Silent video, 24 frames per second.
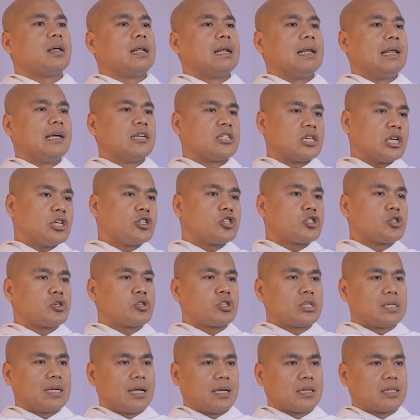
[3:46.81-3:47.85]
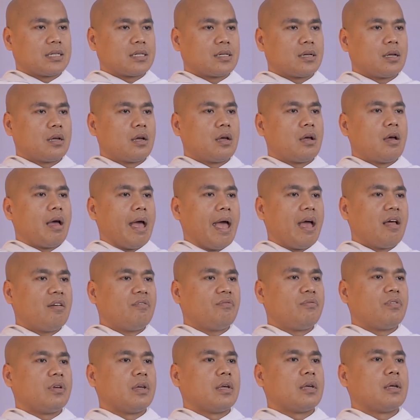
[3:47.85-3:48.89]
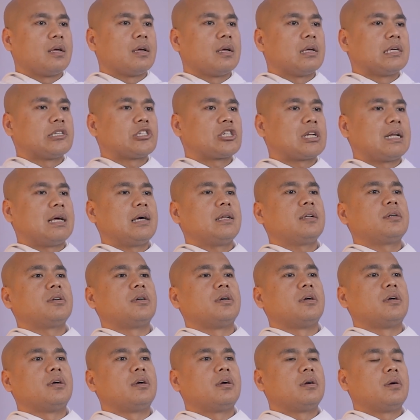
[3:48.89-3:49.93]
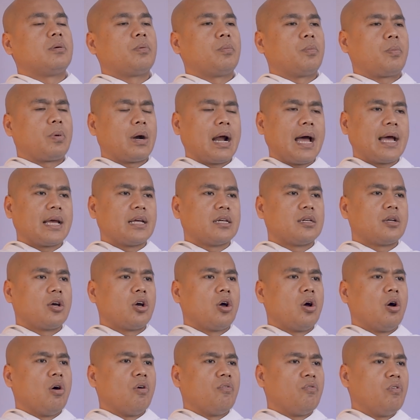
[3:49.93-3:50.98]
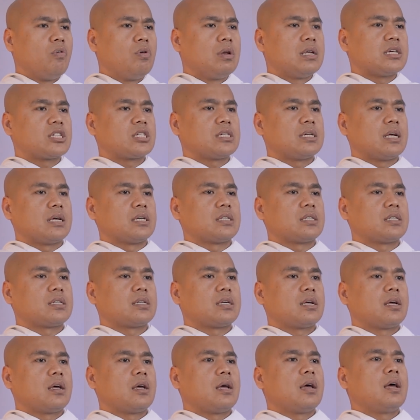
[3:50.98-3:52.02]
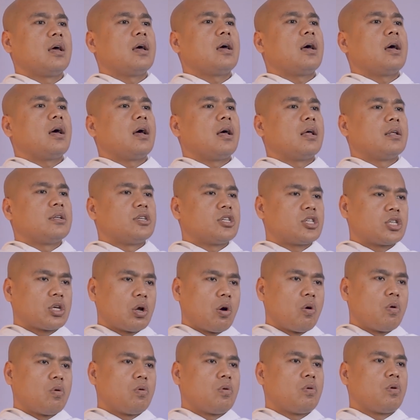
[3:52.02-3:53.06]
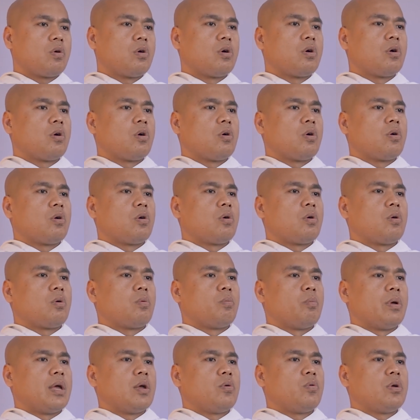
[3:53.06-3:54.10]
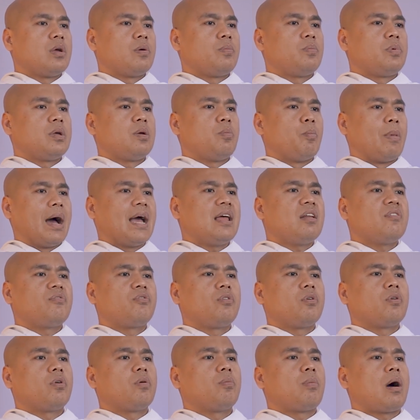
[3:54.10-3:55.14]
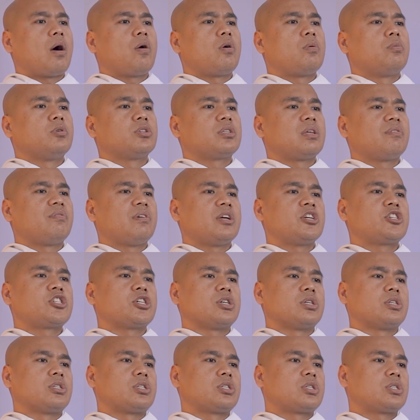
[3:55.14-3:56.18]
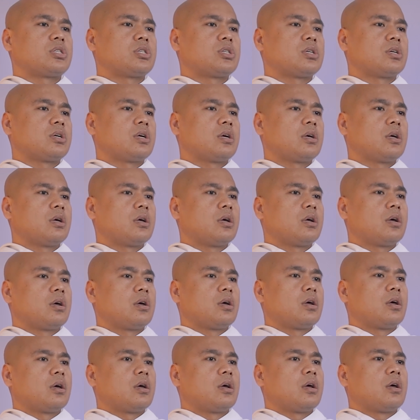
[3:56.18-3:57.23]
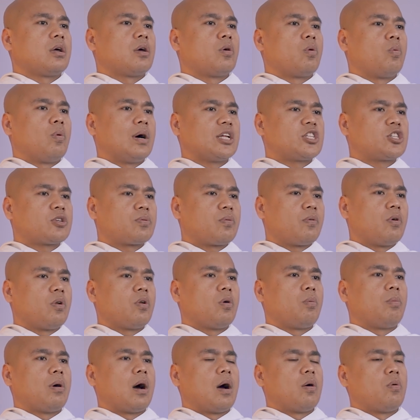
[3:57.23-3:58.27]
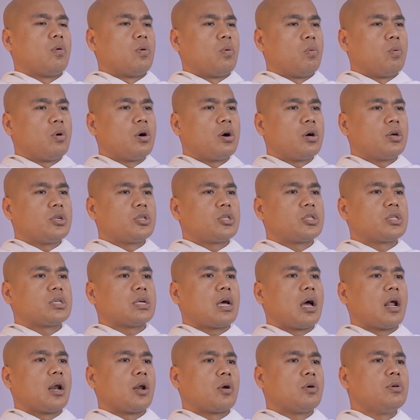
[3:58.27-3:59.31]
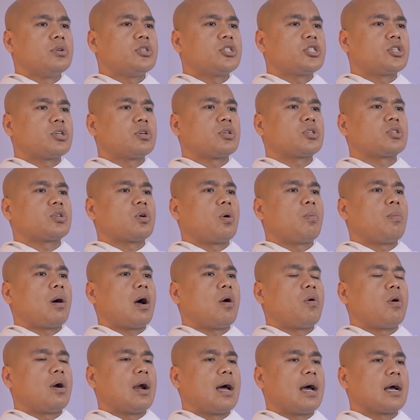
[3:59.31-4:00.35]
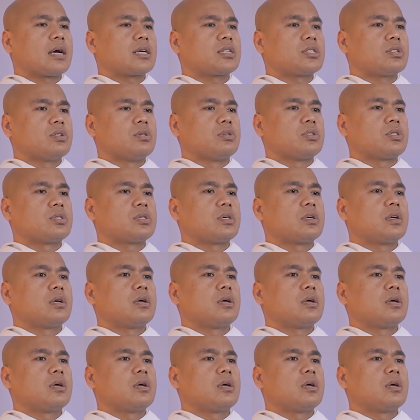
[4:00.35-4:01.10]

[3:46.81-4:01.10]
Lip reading: licentiousness, envy, slander, pride, foolishness. And so, may we be mindful of our motivations, watchful of our words, and conscious of our actions.